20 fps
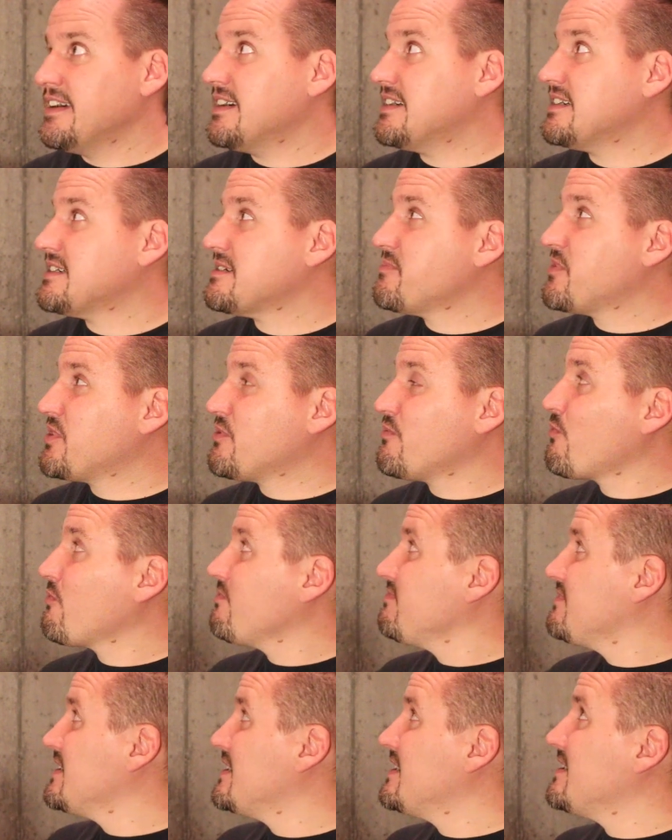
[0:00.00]

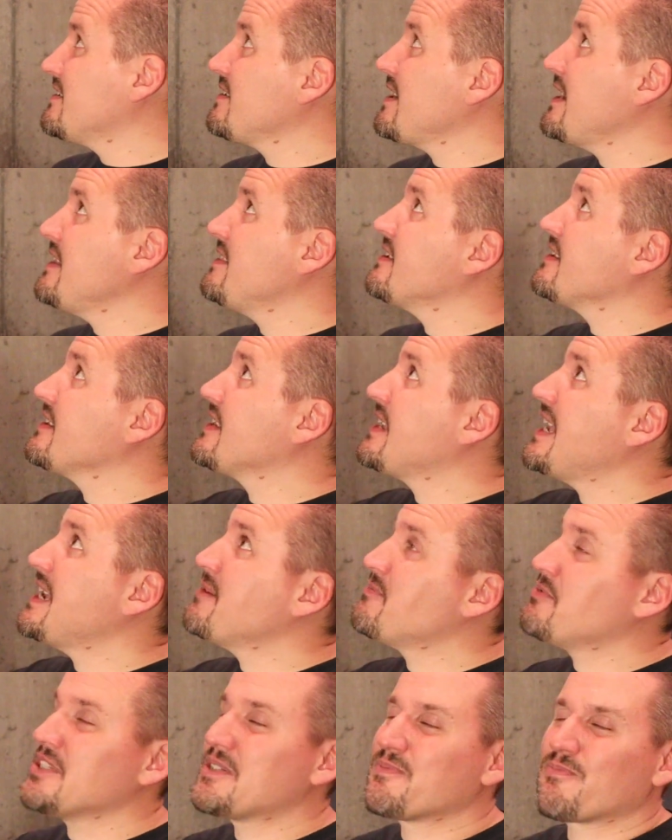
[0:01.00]
The length of the
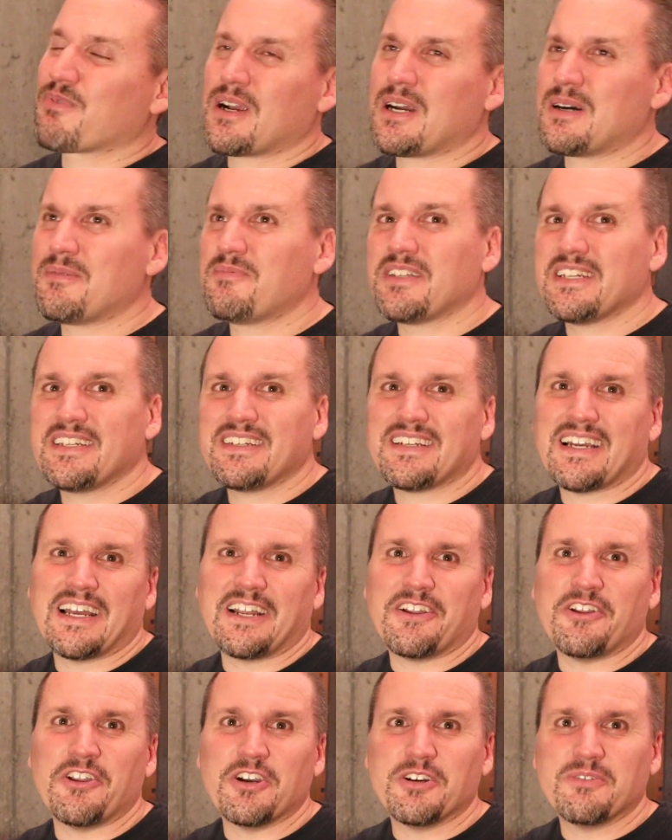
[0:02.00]
cable is probably, I
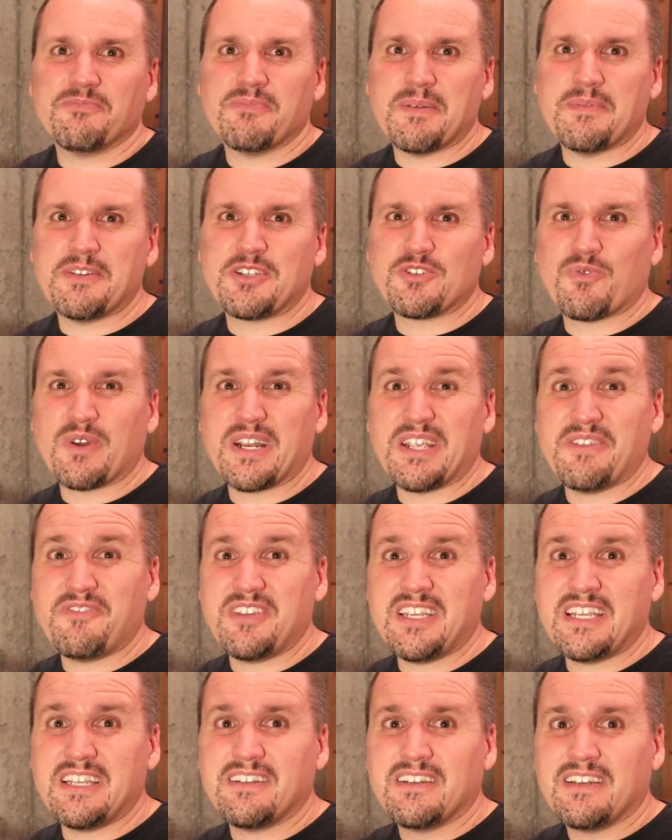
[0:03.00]
don't know, maybe 20
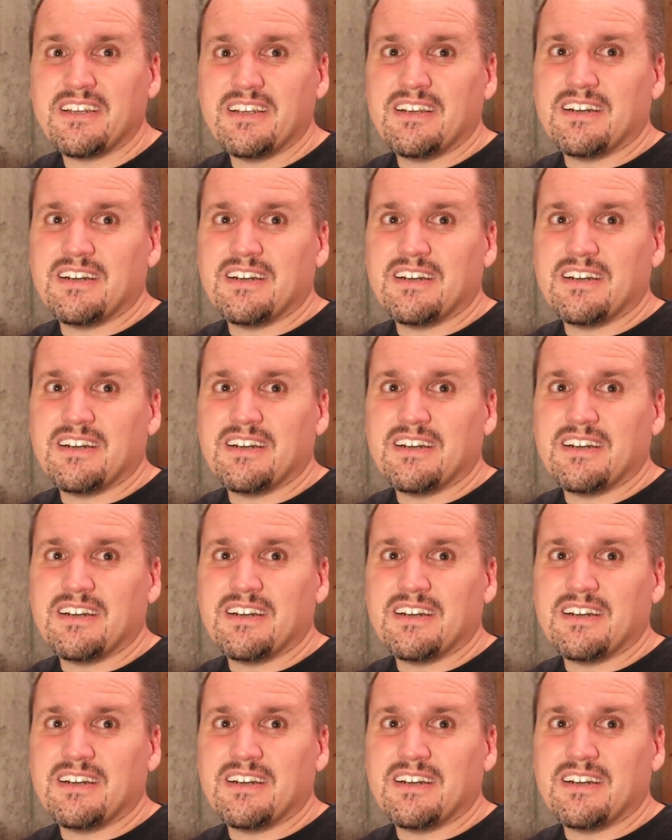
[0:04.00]
feet.